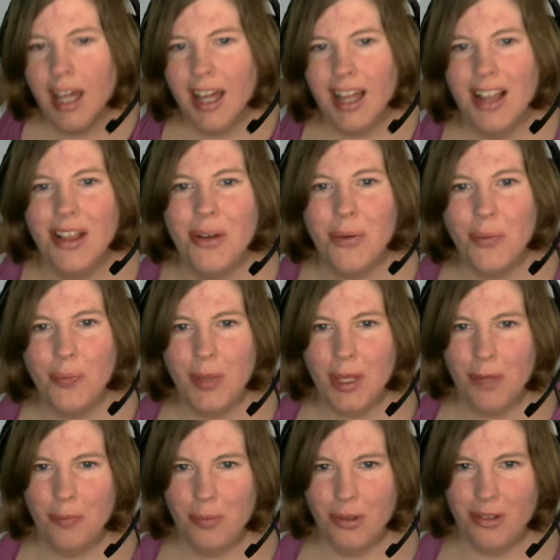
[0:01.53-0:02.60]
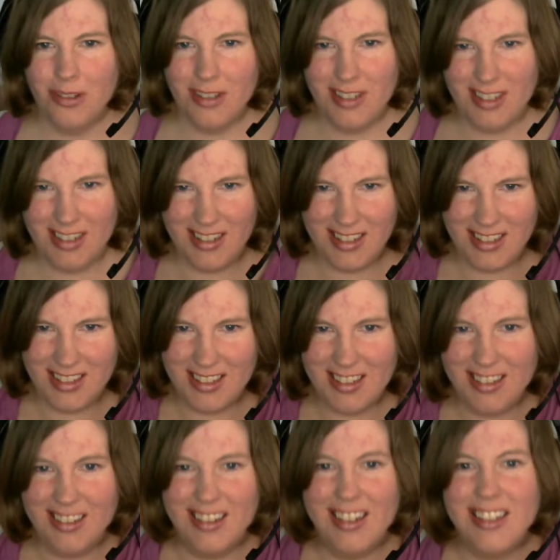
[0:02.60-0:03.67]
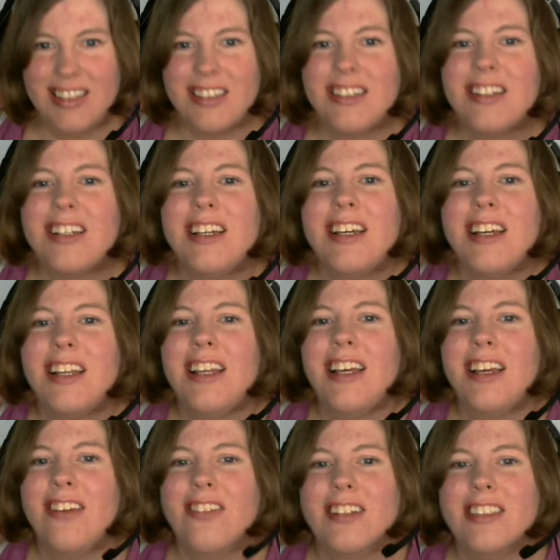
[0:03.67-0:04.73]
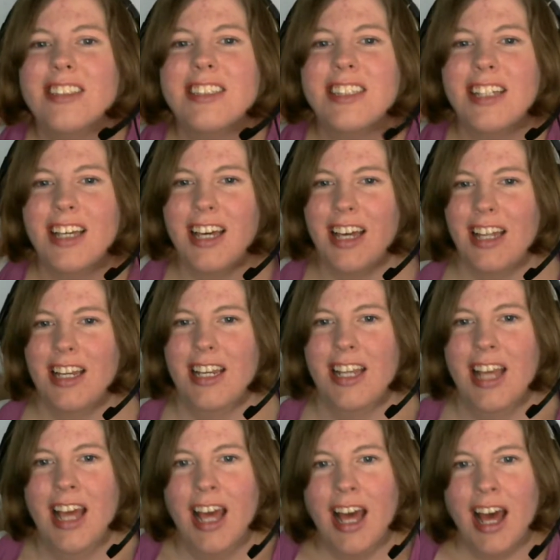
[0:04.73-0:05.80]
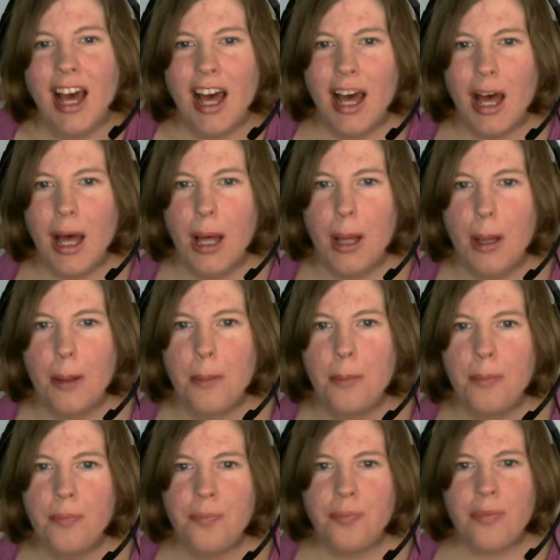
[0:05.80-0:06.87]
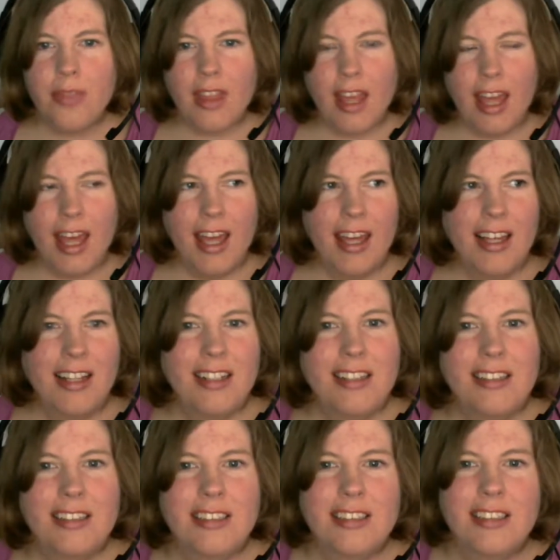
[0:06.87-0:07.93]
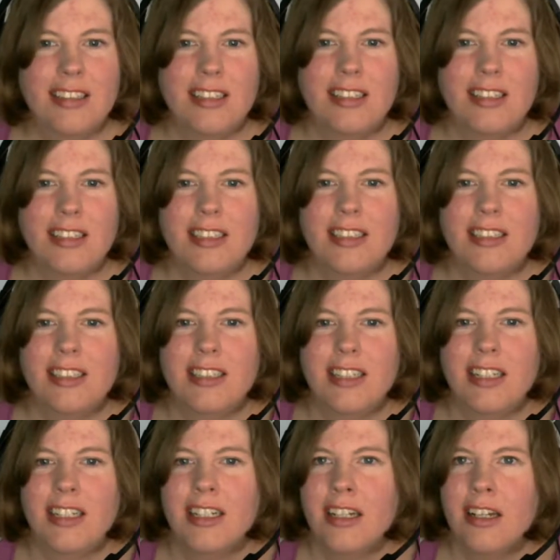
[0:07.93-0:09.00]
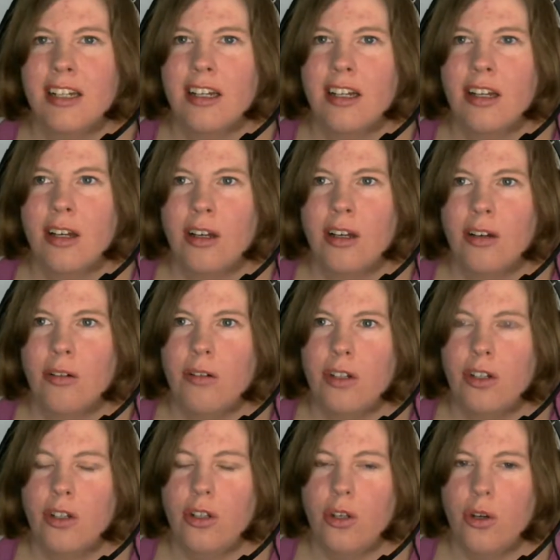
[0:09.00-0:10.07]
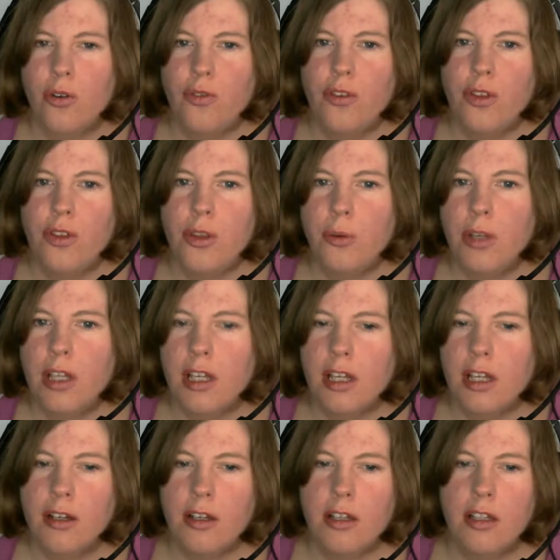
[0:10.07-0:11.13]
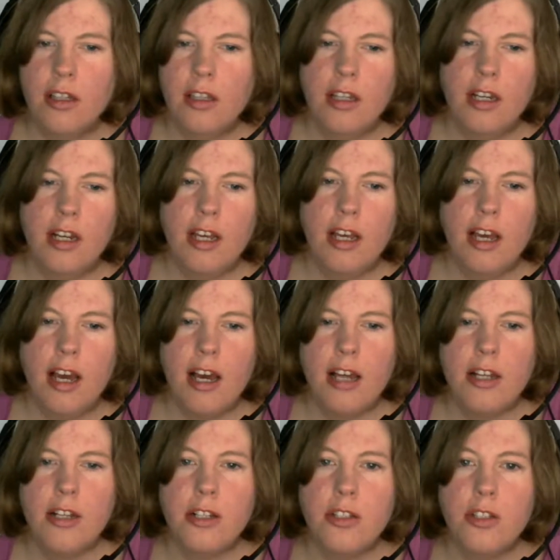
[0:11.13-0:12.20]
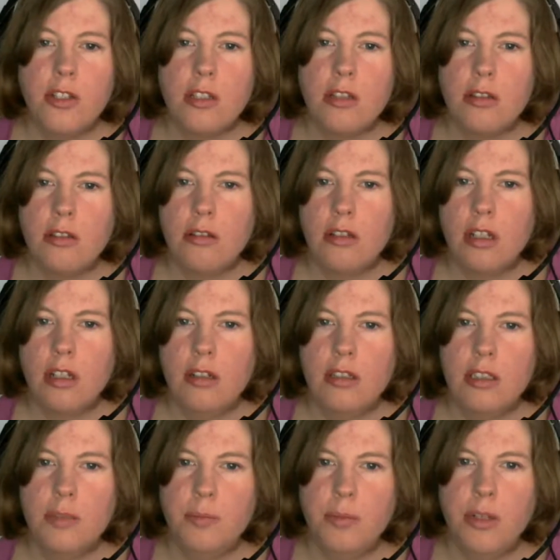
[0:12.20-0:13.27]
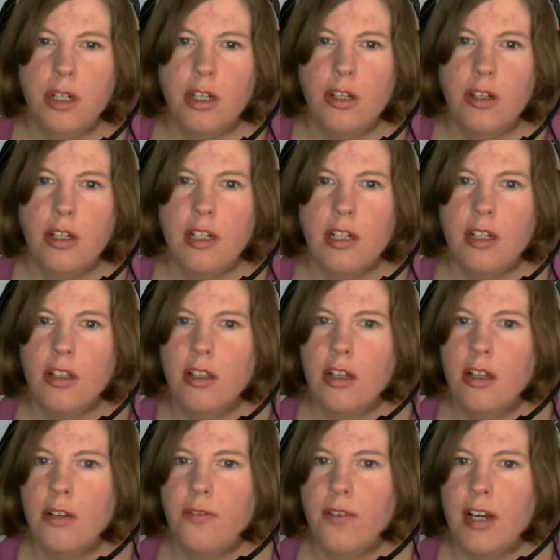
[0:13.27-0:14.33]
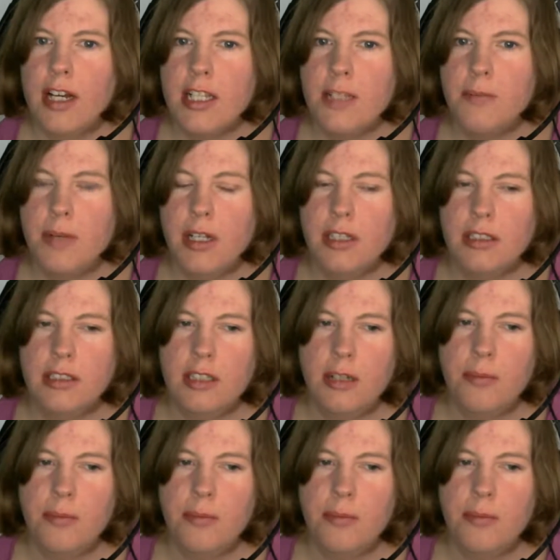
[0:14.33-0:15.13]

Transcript: Hello, peoples. This is Good Nature Kitty once again. Um, and just wanted to go over the week that I had. It's pretty good in a lot of aspects.